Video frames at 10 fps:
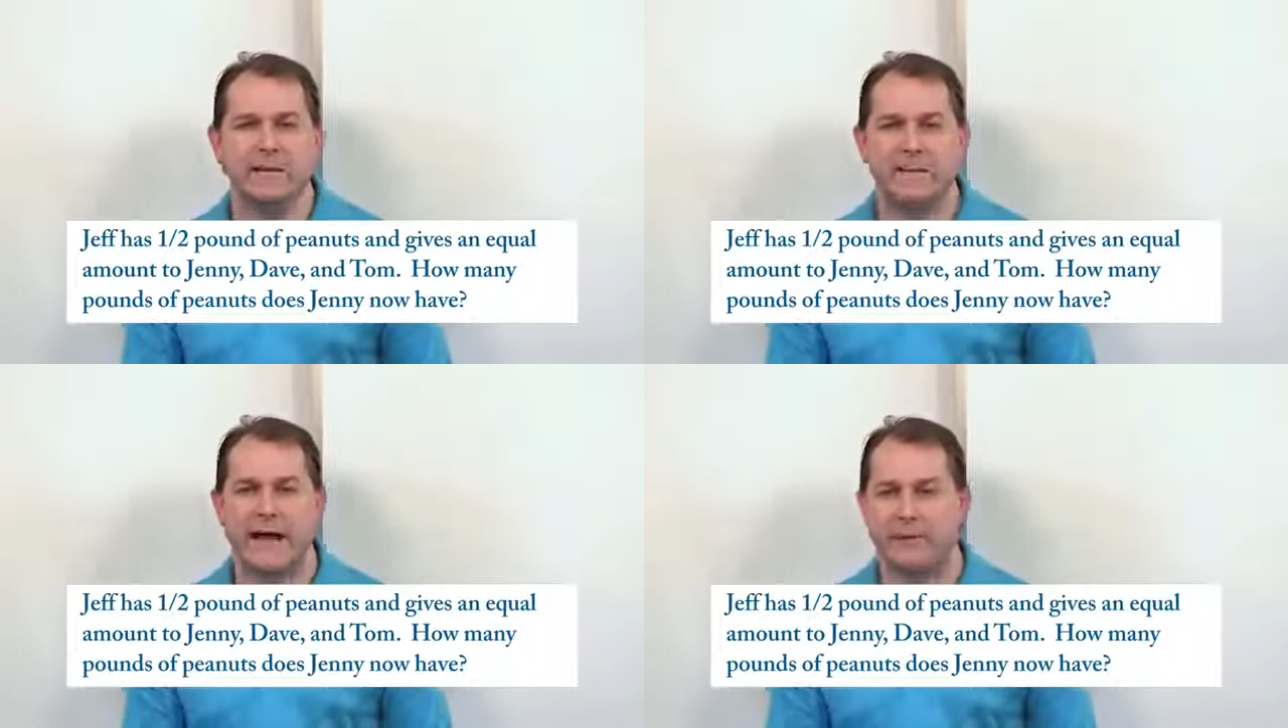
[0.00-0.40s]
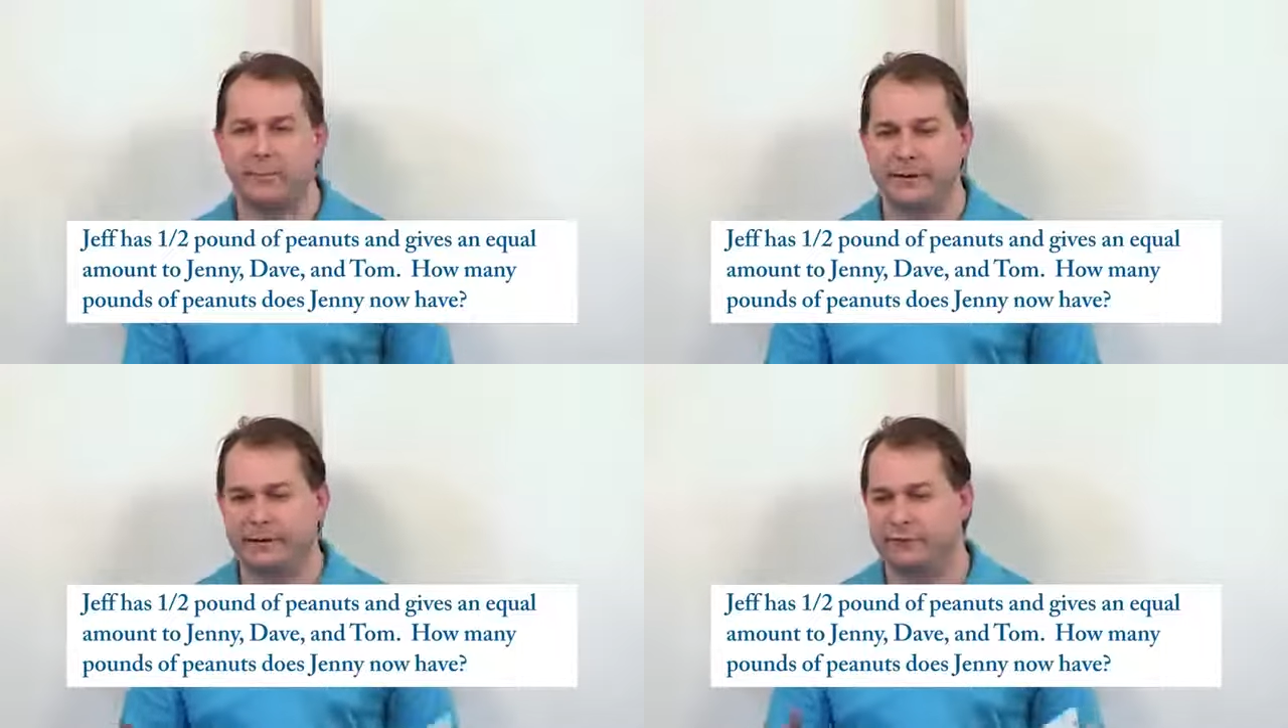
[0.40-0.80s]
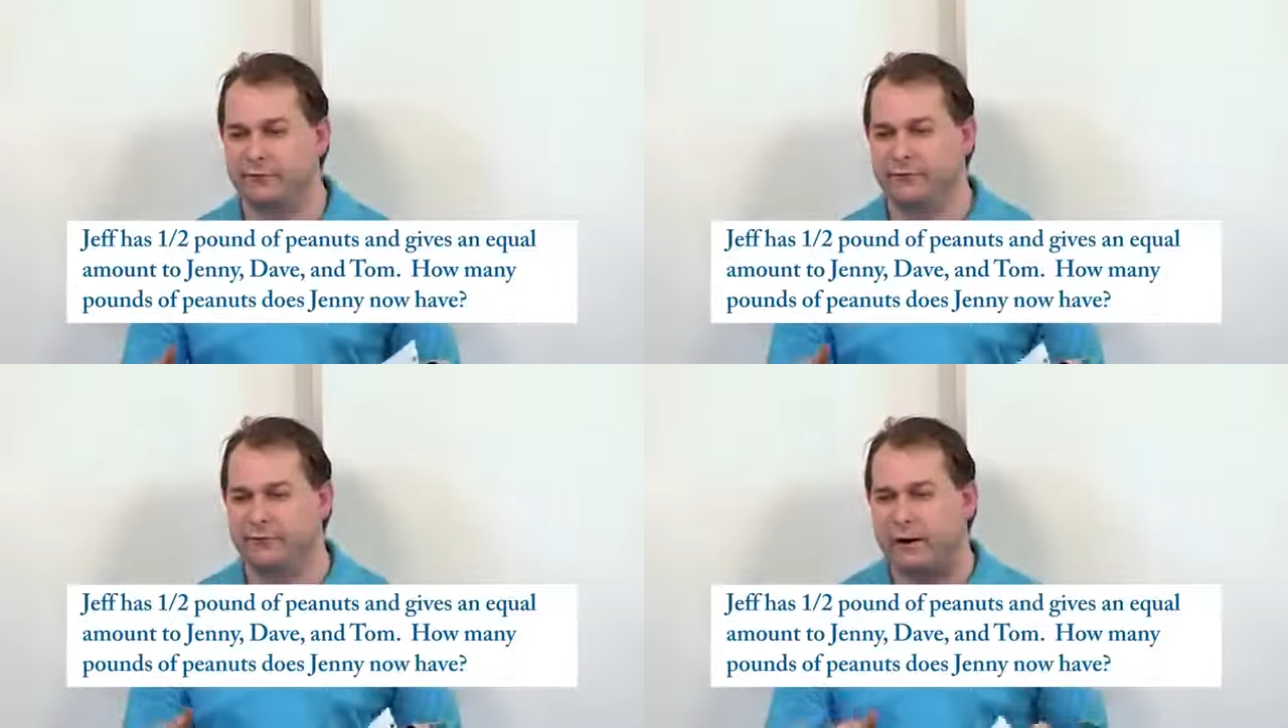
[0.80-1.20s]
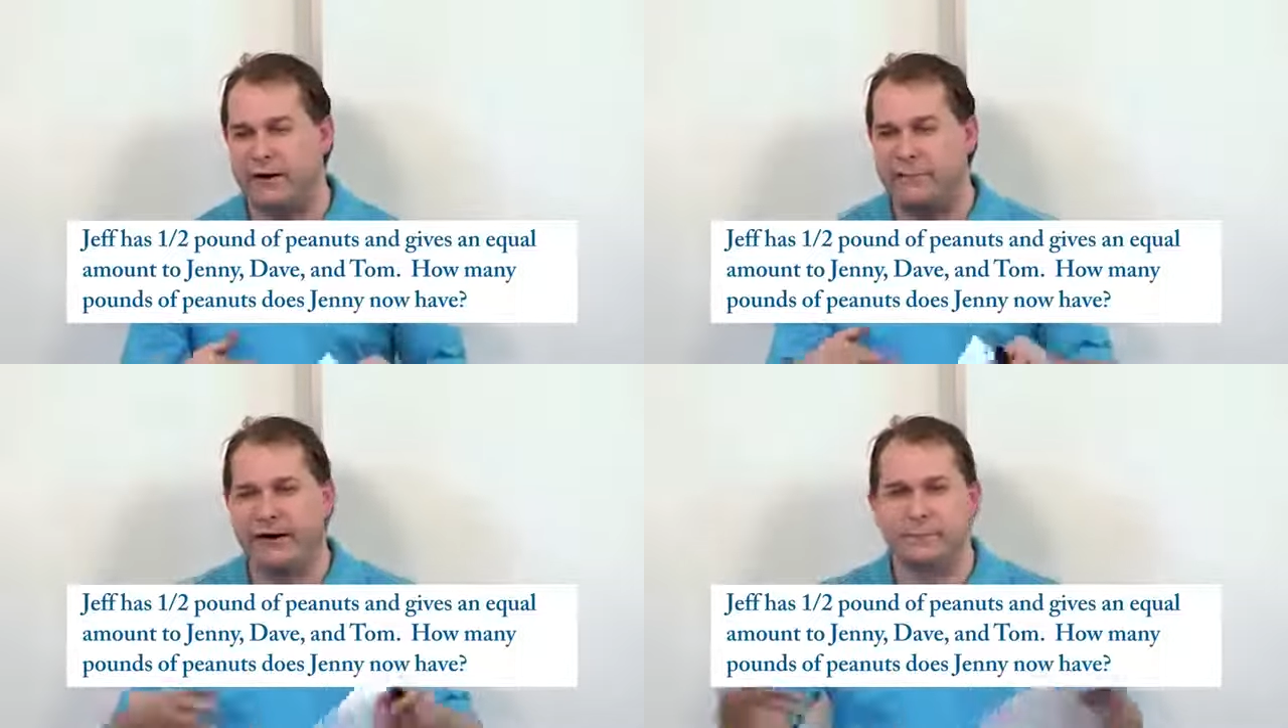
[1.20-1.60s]
that would be trying
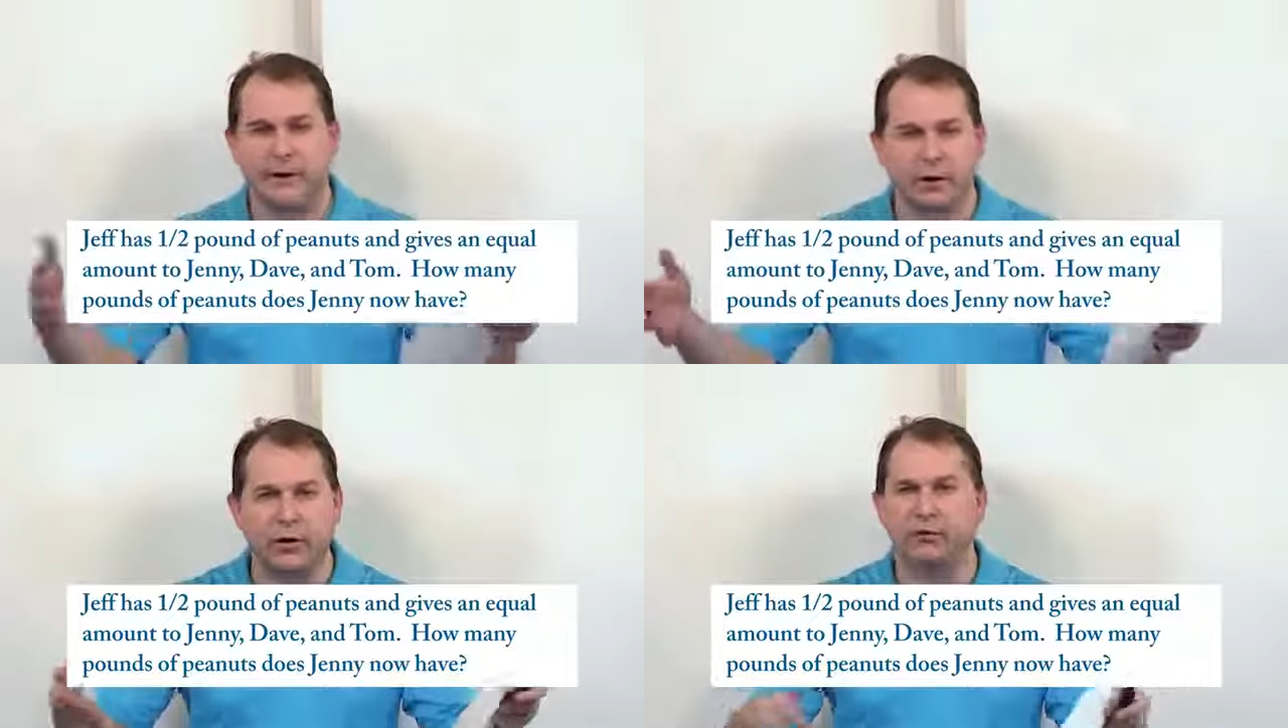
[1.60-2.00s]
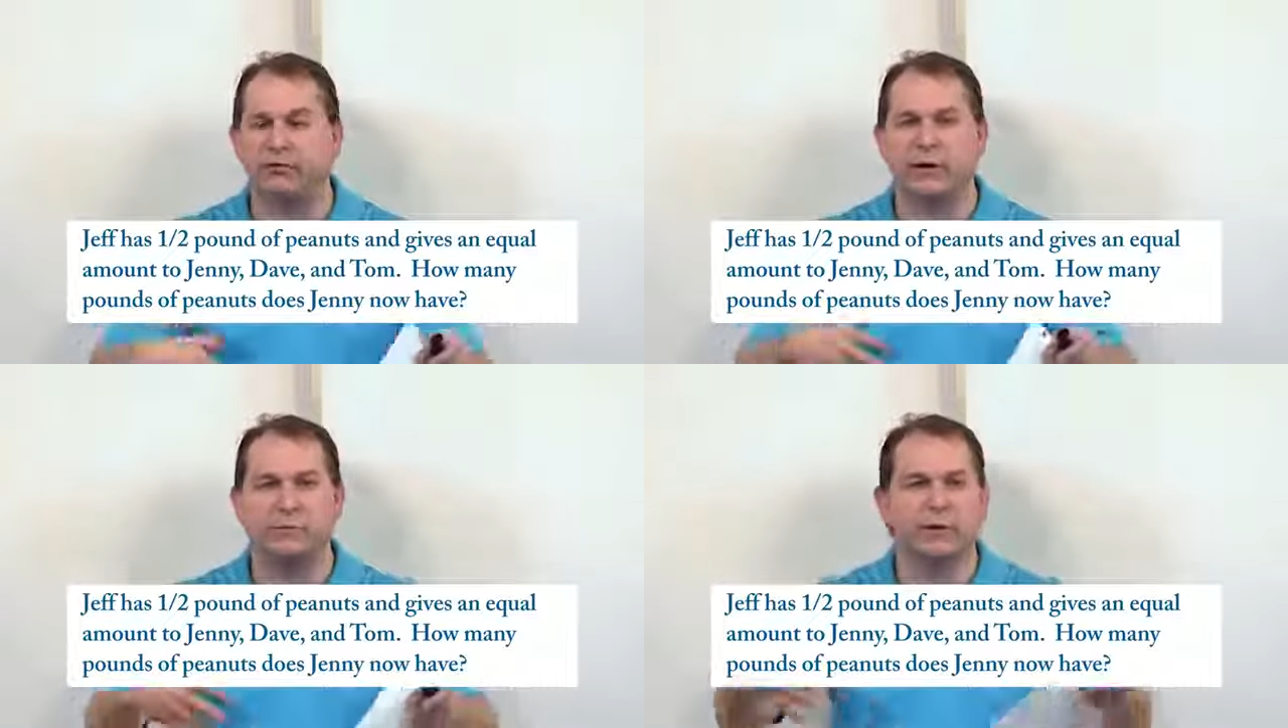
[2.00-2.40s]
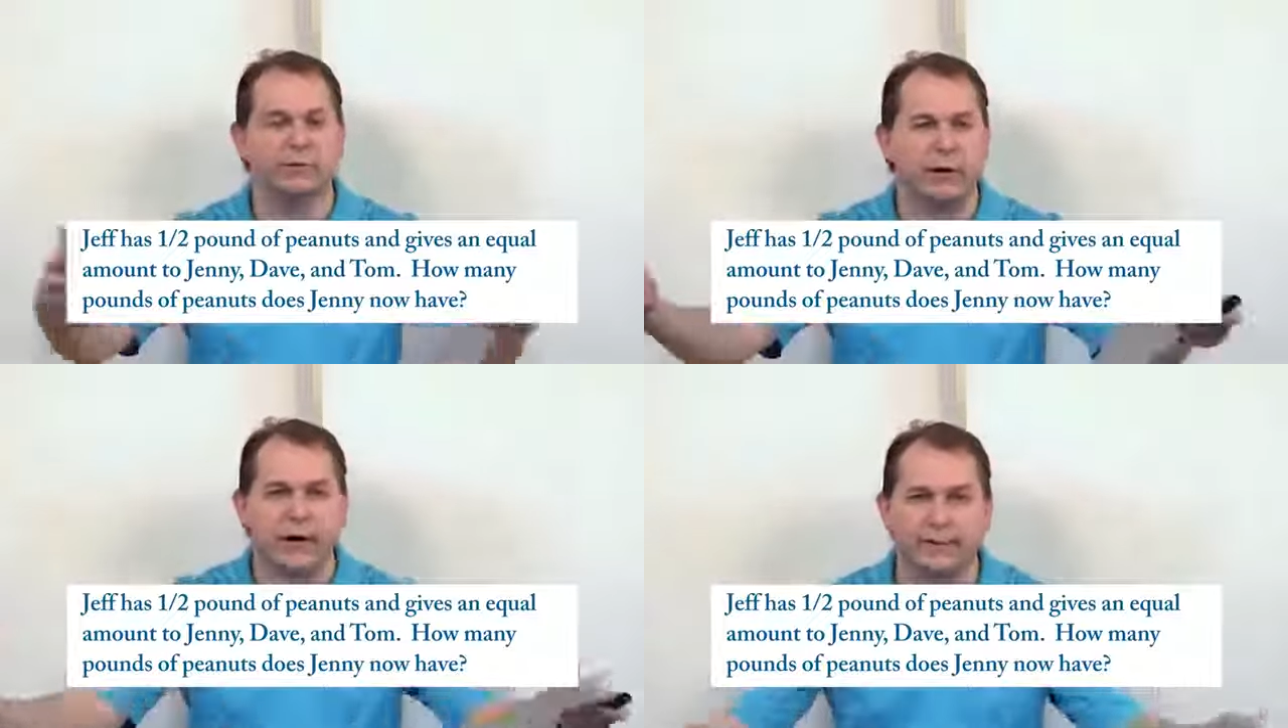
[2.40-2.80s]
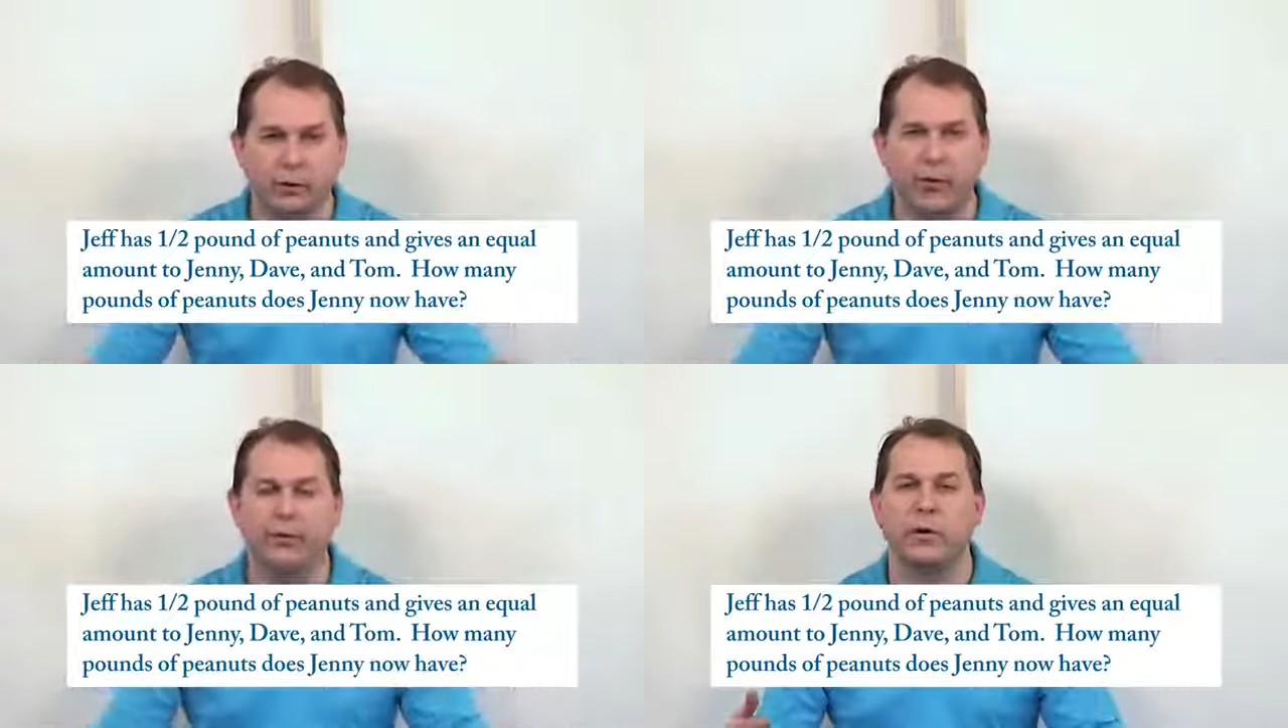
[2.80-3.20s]
to make it bigger or trying to multiply forth.